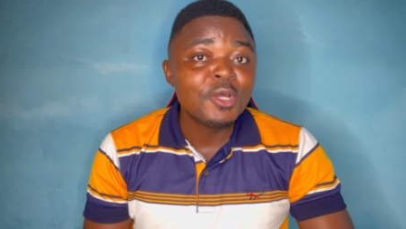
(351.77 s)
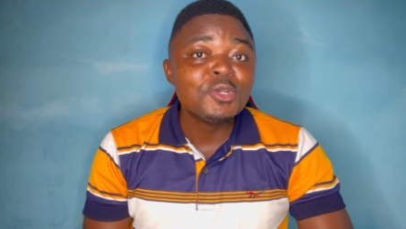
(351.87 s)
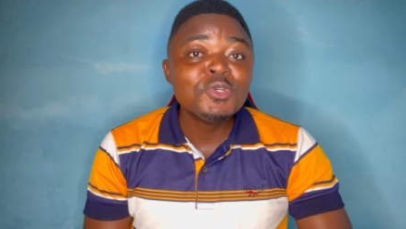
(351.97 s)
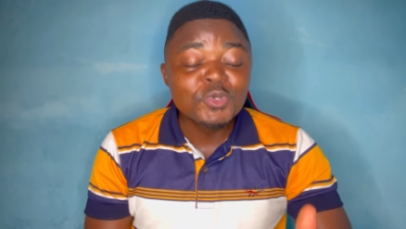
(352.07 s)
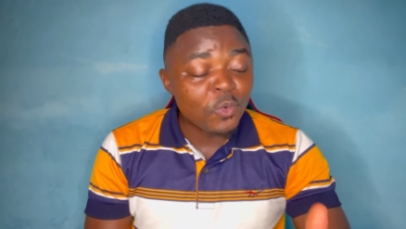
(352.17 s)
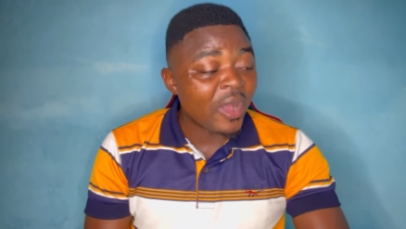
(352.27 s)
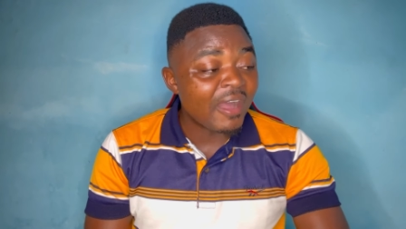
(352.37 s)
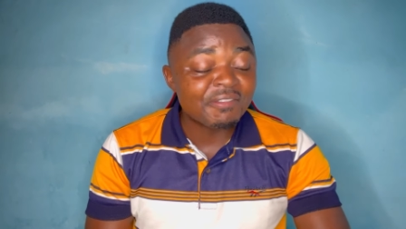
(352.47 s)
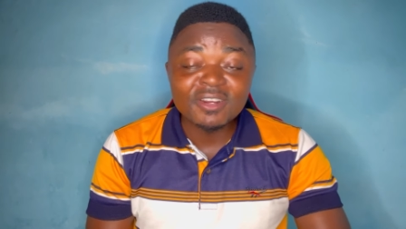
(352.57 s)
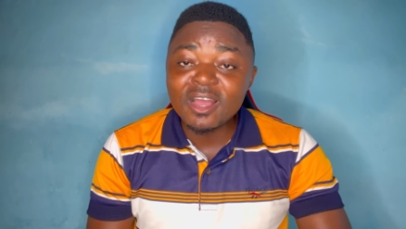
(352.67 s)
No
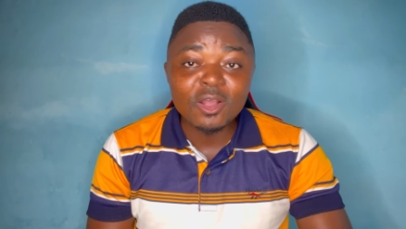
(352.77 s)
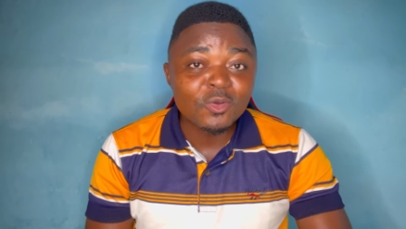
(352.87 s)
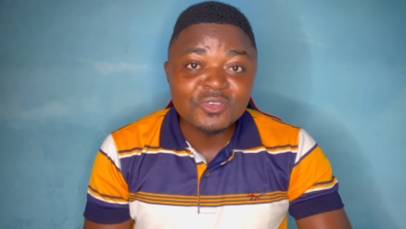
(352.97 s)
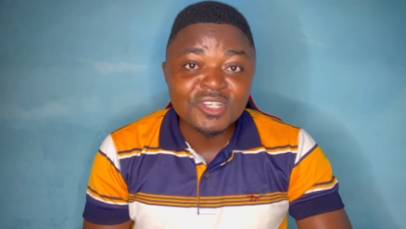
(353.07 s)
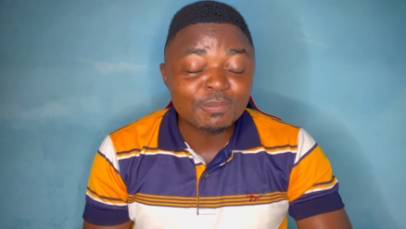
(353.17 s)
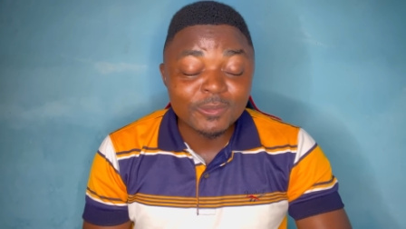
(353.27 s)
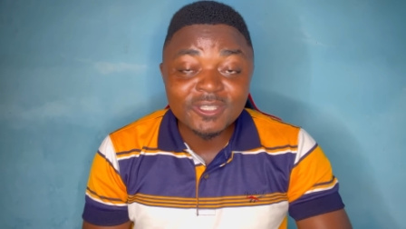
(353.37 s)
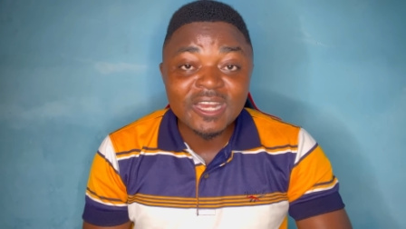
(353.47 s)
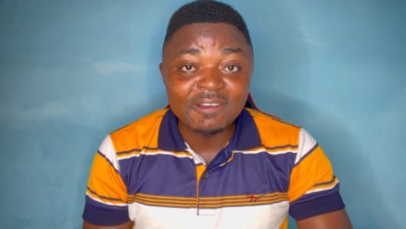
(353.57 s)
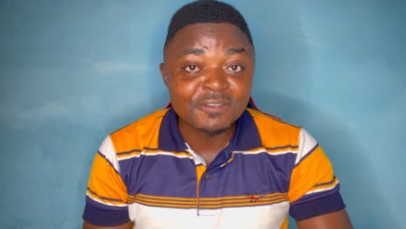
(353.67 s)
African country is
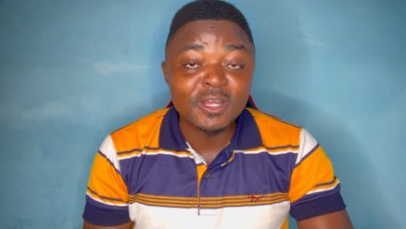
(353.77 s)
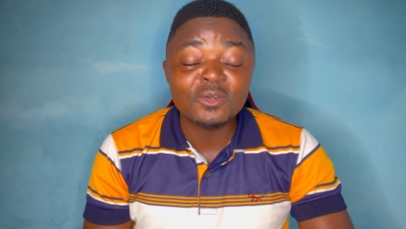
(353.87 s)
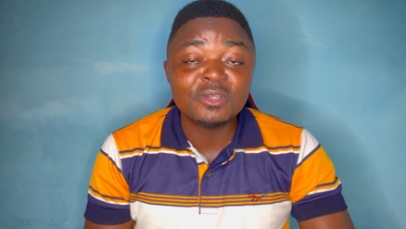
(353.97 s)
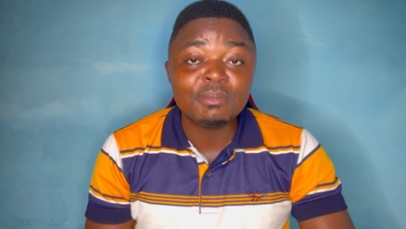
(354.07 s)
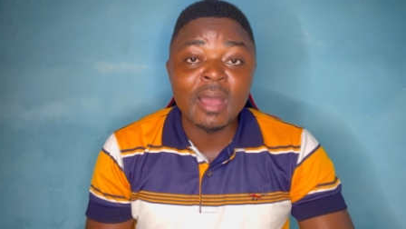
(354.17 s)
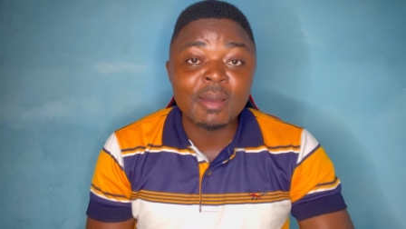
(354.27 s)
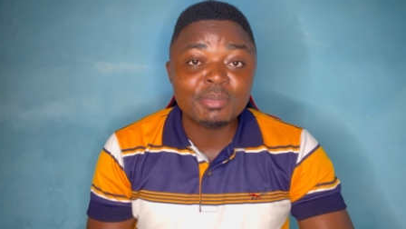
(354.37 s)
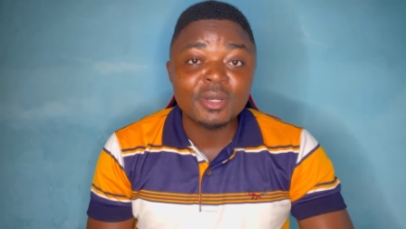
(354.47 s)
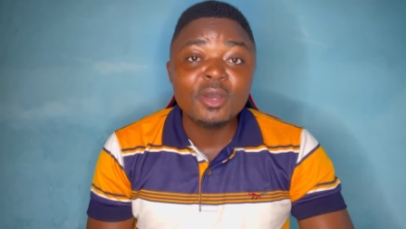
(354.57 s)
putting Africa on the map